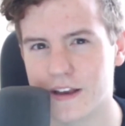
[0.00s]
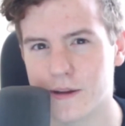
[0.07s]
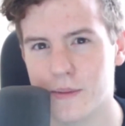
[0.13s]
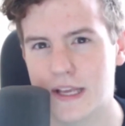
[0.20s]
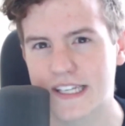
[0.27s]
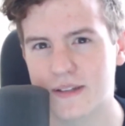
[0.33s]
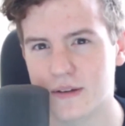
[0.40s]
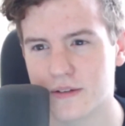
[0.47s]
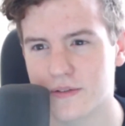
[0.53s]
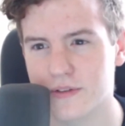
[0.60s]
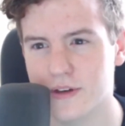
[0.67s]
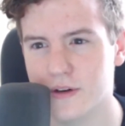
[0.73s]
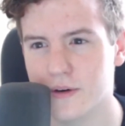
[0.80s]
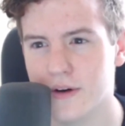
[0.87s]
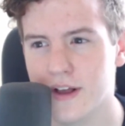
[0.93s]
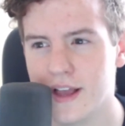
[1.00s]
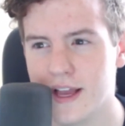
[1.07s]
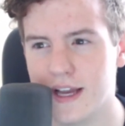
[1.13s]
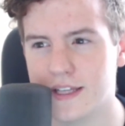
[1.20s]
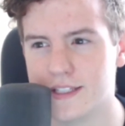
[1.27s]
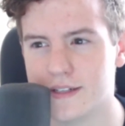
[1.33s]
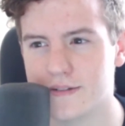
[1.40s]
It makes me feel
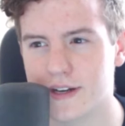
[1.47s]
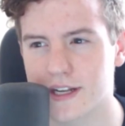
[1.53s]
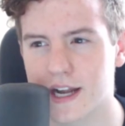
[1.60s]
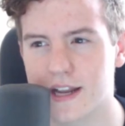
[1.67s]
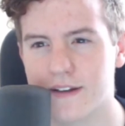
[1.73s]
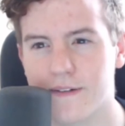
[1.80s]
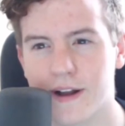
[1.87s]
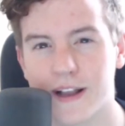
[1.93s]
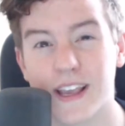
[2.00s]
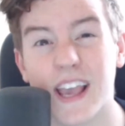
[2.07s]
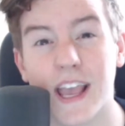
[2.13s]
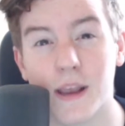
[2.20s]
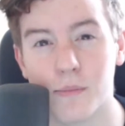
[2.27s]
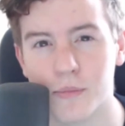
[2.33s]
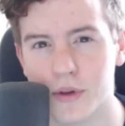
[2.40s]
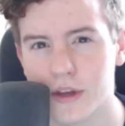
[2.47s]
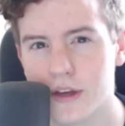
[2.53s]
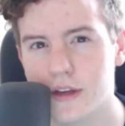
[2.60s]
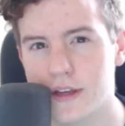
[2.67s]
as if I kind of got gamed